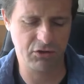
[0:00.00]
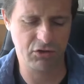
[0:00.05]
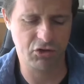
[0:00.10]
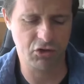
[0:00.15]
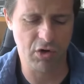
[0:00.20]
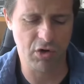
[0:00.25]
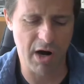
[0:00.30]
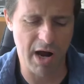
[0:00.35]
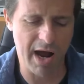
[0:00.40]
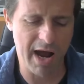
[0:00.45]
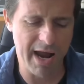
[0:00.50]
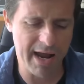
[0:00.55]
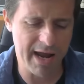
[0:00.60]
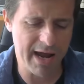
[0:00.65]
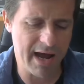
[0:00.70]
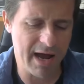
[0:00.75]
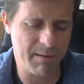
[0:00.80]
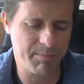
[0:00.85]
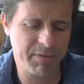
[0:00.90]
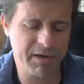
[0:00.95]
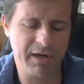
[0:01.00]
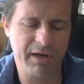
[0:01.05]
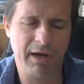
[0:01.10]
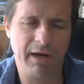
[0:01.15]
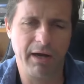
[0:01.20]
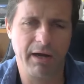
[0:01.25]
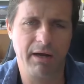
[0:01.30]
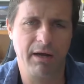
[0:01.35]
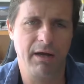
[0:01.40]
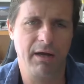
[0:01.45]
dry
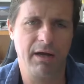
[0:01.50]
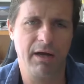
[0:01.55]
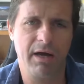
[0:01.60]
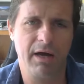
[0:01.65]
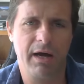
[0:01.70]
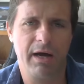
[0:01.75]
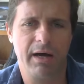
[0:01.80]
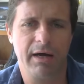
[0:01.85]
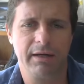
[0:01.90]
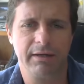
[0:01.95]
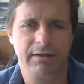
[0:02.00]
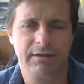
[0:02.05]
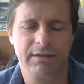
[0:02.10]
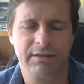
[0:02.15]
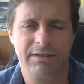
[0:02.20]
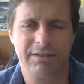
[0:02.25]
hopping uh,